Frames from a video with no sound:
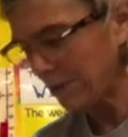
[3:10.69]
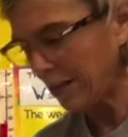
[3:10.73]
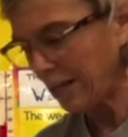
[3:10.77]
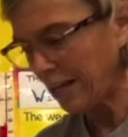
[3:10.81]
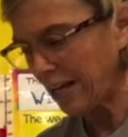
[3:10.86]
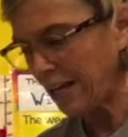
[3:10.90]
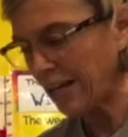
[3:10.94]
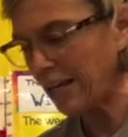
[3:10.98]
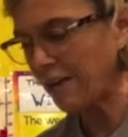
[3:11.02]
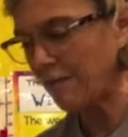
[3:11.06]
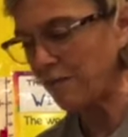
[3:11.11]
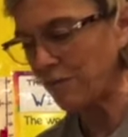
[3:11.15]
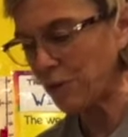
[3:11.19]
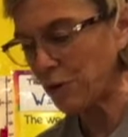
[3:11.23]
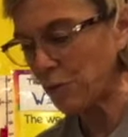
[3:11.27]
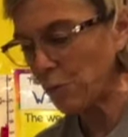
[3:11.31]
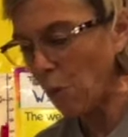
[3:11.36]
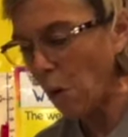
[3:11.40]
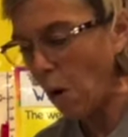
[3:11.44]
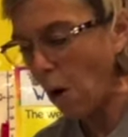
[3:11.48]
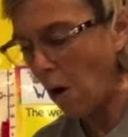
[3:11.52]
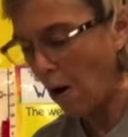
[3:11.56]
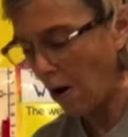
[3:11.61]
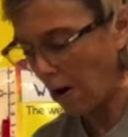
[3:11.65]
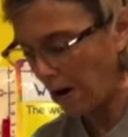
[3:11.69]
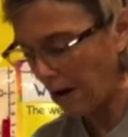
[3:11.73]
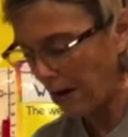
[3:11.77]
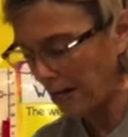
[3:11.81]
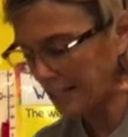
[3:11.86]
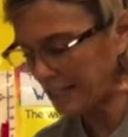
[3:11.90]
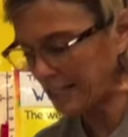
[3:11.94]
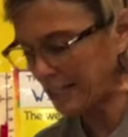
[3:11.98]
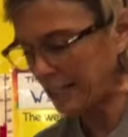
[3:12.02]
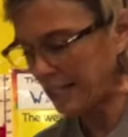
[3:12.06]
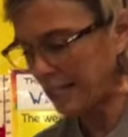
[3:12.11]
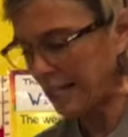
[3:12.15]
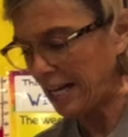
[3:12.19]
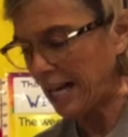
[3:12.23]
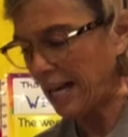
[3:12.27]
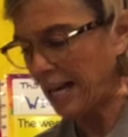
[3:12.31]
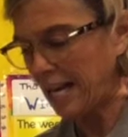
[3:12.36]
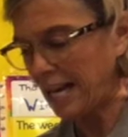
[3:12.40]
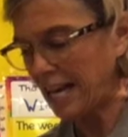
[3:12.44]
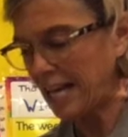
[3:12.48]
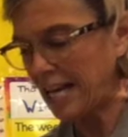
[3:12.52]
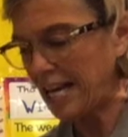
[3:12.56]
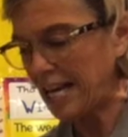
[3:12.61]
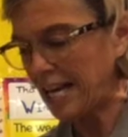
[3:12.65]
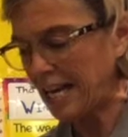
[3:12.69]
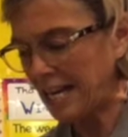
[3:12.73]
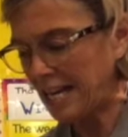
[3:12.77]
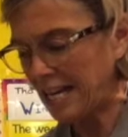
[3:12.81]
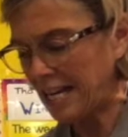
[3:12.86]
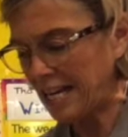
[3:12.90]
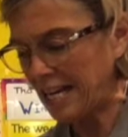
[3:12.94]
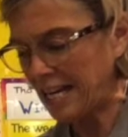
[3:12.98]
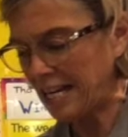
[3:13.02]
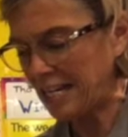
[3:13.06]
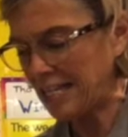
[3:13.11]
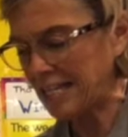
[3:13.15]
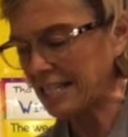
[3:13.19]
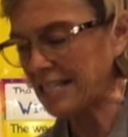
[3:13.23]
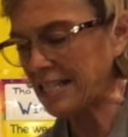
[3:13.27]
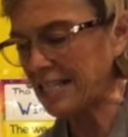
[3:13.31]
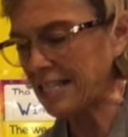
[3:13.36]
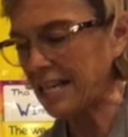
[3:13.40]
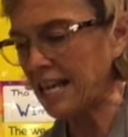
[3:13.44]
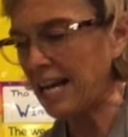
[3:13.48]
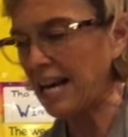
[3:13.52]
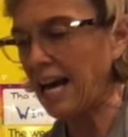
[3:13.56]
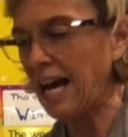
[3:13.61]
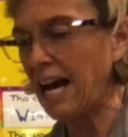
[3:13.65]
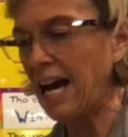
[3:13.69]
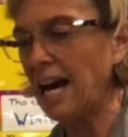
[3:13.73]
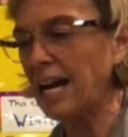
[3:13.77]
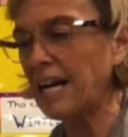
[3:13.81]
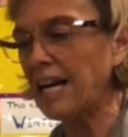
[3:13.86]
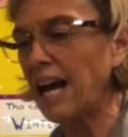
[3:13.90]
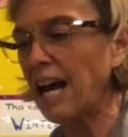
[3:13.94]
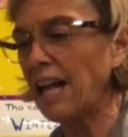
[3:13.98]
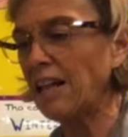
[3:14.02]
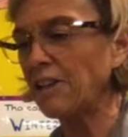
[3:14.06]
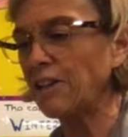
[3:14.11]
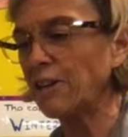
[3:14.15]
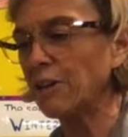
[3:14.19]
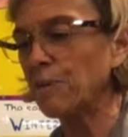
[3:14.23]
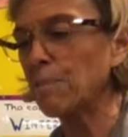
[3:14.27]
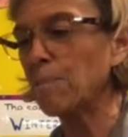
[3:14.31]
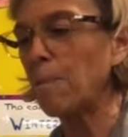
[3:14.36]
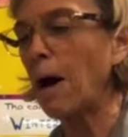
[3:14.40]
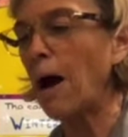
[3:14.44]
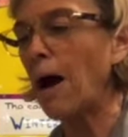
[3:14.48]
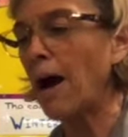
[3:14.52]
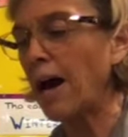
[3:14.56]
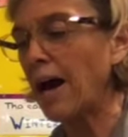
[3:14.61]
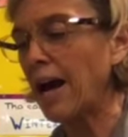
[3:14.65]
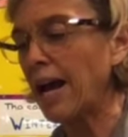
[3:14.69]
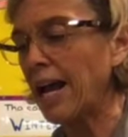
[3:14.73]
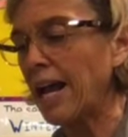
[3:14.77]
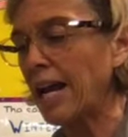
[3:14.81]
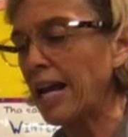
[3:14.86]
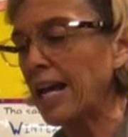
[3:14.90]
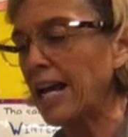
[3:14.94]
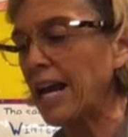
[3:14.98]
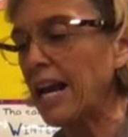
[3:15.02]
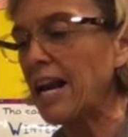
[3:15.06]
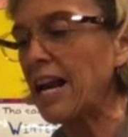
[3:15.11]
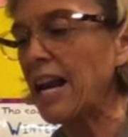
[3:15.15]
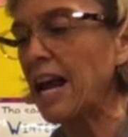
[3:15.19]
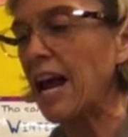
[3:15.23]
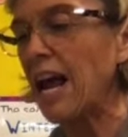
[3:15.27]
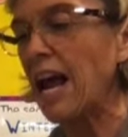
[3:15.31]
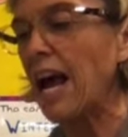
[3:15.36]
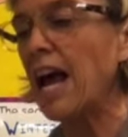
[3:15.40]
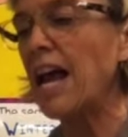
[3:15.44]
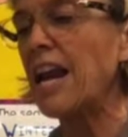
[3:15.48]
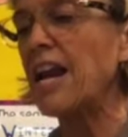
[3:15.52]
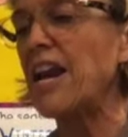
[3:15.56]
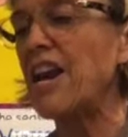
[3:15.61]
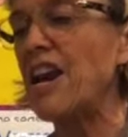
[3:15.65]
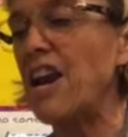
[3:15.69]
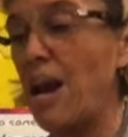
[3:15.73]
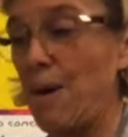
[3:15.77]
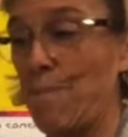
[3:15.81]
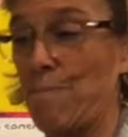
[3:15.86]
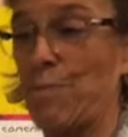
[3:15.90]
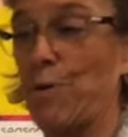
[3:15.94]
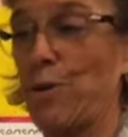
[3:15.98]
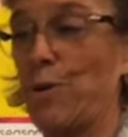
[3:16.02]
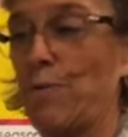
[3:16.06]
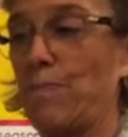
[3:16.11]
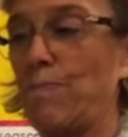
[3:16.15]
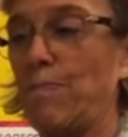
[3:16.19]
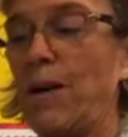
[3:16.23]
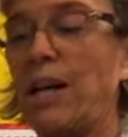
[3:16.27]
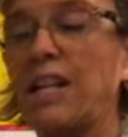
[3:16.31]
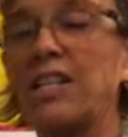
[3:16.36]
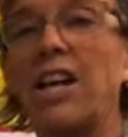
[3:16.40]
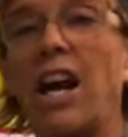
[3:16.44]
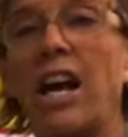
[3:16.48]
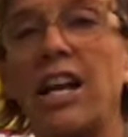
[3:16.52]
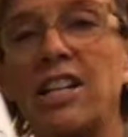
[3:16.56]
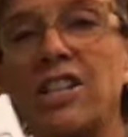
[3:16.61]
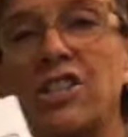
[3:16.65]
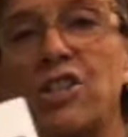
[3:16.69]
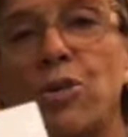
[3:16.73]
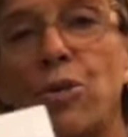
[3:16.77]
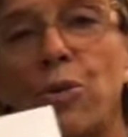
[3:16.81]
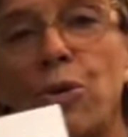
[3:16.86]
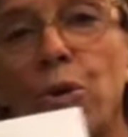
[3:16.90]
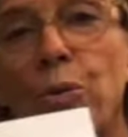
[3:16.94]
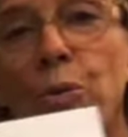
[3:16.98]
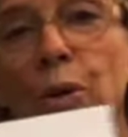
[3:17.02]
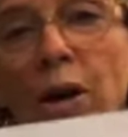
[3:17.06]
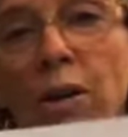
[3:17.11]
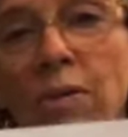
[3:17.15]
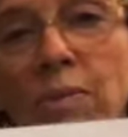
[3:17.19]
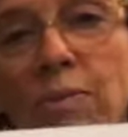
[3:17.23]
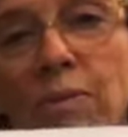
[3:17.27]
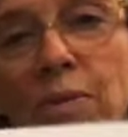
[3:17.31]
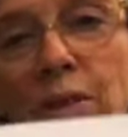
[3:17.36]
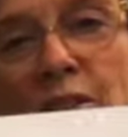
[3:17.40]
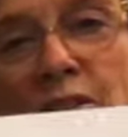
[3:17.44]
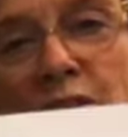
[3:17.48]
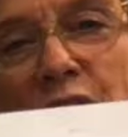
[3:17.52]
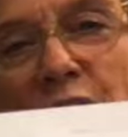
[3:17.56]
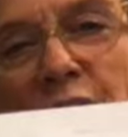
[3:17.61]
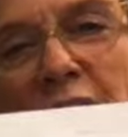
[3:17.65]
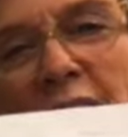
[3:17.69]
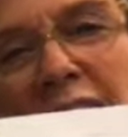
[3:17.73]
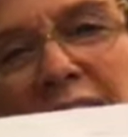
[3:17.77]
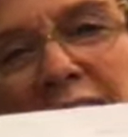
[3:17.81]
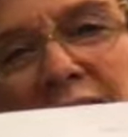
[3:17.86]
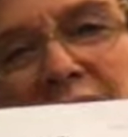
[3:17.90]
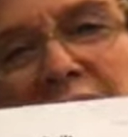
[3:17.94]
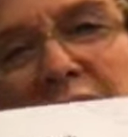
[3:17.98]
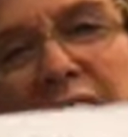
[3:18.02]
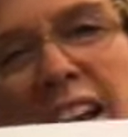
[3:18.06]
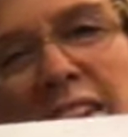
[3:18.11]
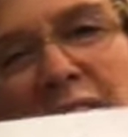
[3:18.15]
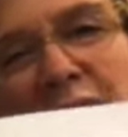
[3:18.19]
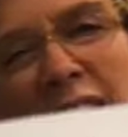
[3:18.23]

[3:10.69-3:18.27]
if you want, is a color by number, a dinosaur quilt. So that's kind of an